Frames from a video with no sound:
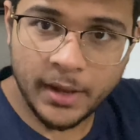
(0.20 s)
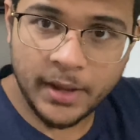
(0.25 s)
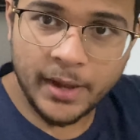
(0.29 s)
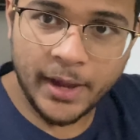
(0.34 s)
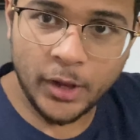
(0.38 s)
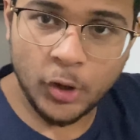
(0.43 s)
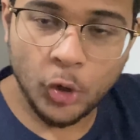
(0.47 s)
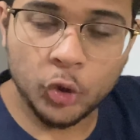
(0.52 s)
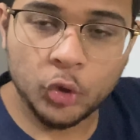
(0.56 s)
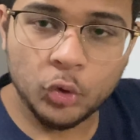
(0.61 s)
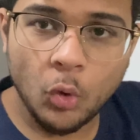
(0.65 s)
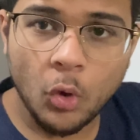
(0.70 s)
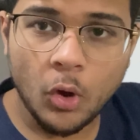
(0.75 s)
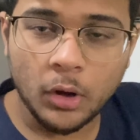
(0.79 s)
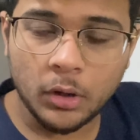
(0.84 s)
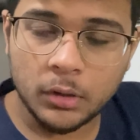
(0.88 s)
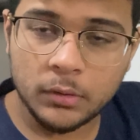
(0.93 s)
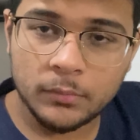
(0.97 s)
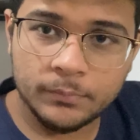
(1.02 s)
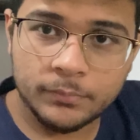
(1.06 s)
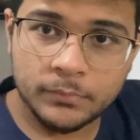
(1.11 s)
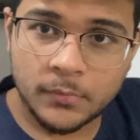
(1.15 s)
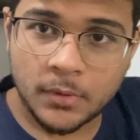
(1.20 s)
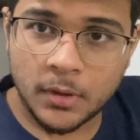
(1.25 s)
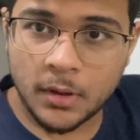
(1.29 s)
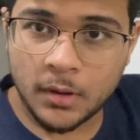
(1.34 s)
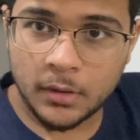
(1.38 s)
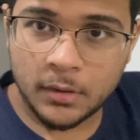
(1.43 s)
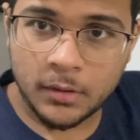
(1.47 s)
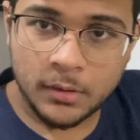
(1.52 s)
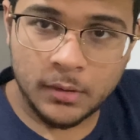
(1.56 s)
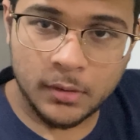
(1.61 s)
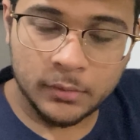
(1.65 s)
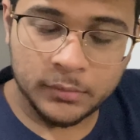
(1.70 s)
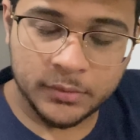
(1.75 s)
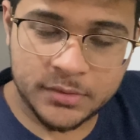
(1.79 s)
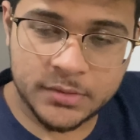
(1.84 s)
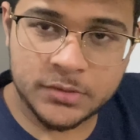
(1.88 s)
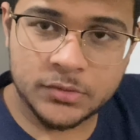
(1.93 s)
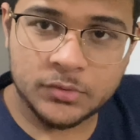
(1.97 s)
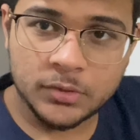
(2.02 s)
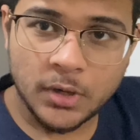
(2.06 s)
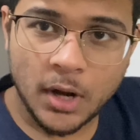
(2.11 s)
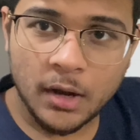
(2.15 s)
Hello to all, this
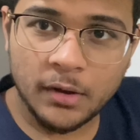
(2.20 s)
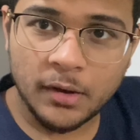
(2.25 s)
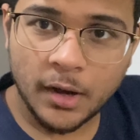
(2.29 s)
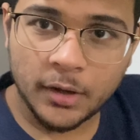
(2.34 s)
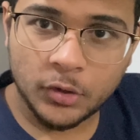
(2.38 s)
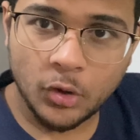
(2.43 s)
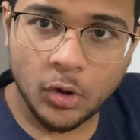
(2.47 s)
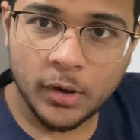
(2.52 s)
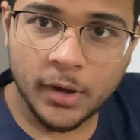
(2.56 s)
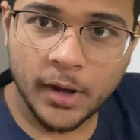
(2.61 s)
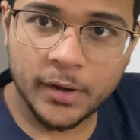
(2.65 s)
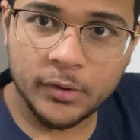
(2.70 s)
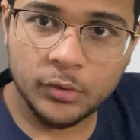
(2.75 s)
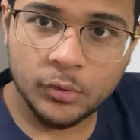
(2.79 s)
is Kunal Rathaur and